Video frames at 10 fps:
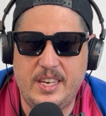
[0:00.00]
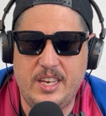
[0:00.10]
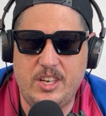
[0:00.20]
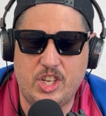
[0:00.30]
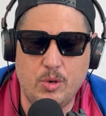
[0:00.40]

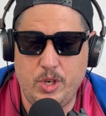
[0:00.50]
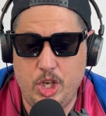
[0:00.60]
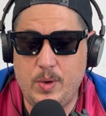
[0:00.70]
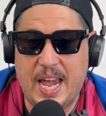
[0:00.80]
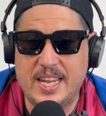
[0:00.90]
so
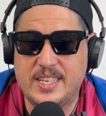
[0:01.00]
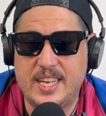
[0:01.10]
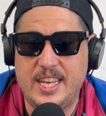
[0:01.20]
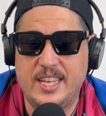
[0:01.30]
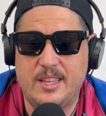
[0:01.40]
you guys can
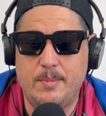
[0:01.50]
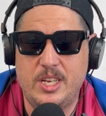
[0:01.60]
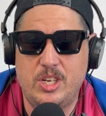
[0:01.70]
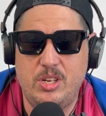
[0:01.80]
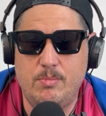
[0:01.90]
get them
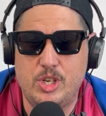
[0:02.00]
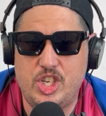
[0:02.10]
into